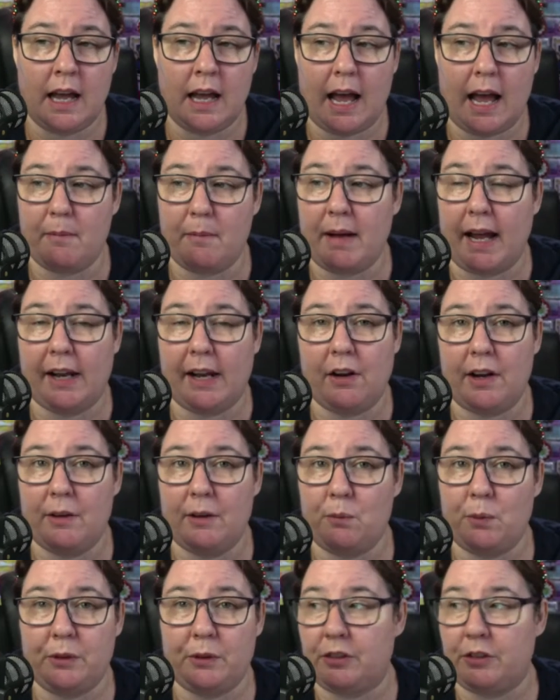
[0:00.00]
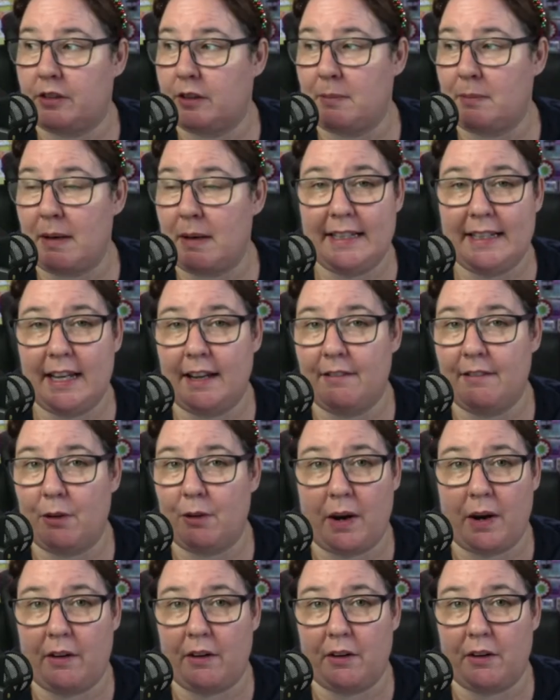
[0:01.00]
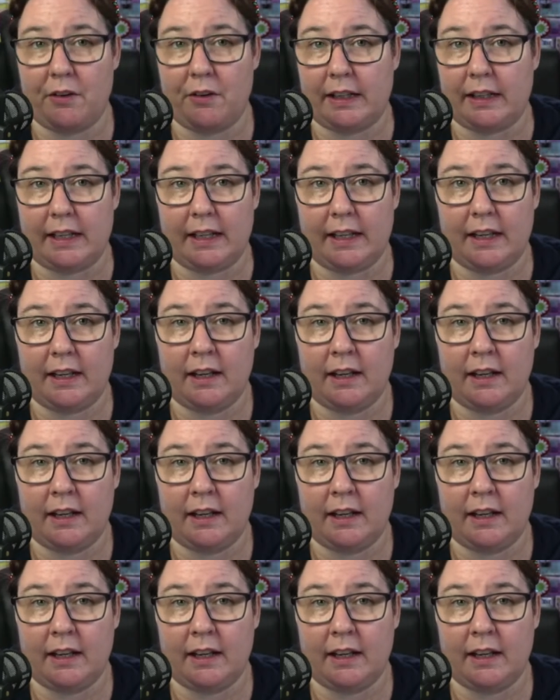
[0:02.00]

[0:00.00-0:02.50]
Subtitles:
And I will just about never wear acrylic.